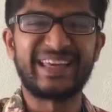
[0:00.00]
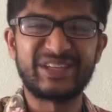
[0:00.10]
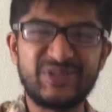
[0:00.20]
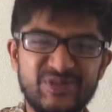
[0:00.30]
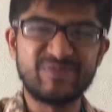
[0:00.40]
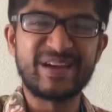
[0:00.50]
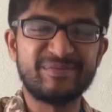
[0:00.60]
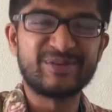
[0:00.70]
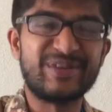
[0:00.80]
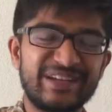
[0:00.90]
Like you
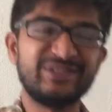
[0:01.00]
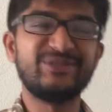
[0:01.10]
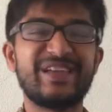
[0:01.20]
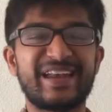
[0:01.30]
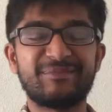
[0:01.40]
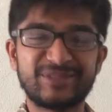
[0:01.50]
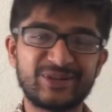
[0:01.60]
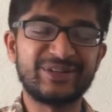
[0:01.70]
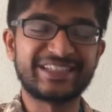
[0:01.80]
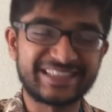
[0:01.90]
made me want to do that. I'm
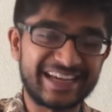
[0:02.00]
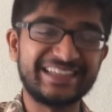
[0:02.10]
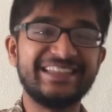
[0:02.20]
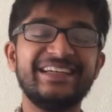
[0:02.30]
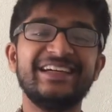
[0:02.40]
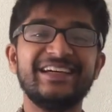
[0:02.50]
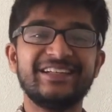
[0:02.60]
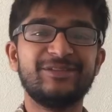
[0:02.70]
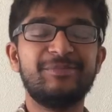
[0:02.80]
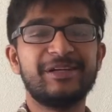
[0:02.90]
so excited
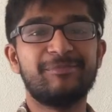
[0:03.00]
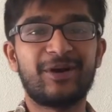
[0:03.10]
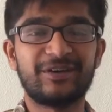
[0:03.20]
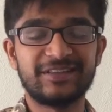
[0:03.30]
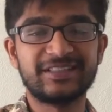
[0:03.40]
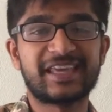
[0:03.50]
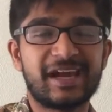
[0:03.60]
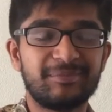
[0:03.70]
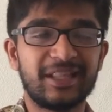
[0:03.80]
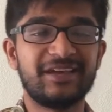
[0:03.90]
to be a part of this
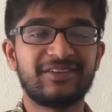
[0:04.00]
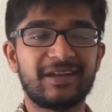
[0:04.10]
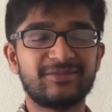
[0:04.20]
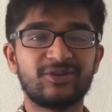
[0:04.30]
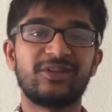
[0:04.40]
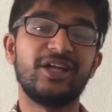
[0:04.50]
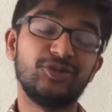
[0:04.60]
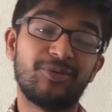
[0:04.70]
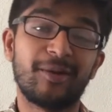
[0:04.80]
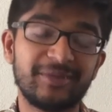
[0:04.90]
camp life, and I'm so glad
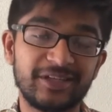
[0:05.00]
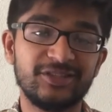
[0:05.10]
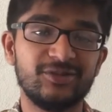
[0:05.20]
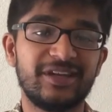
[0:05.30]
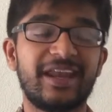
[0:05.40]
you brought me into it.